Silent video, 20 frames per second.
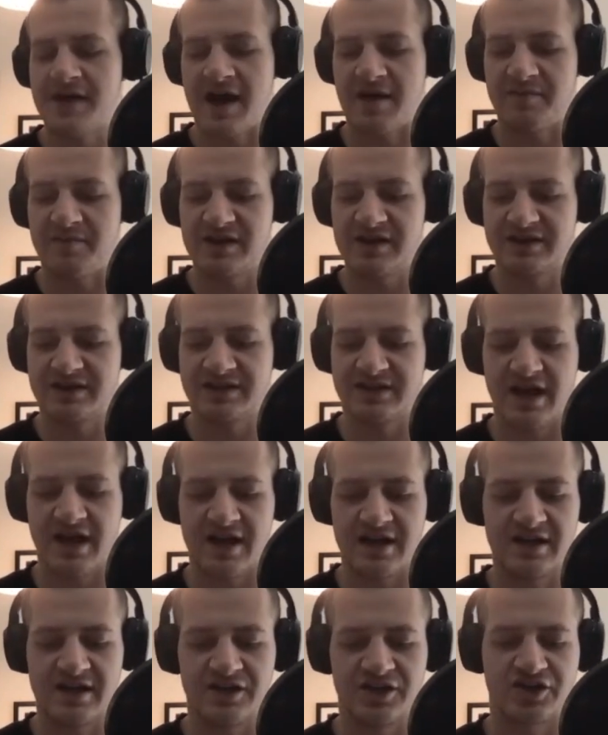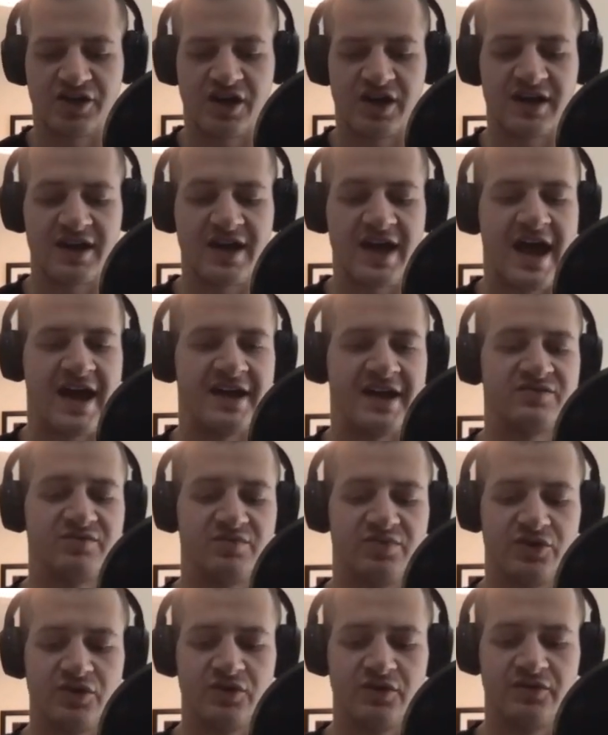That being said, his striking has
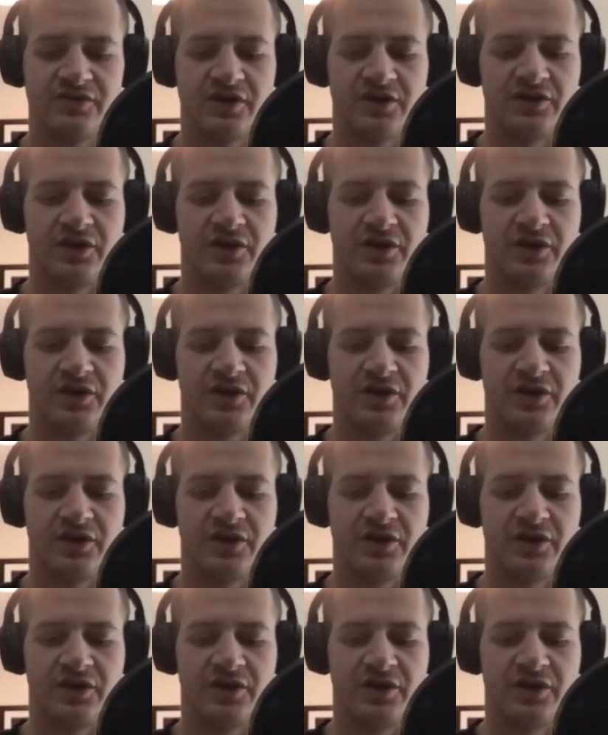improved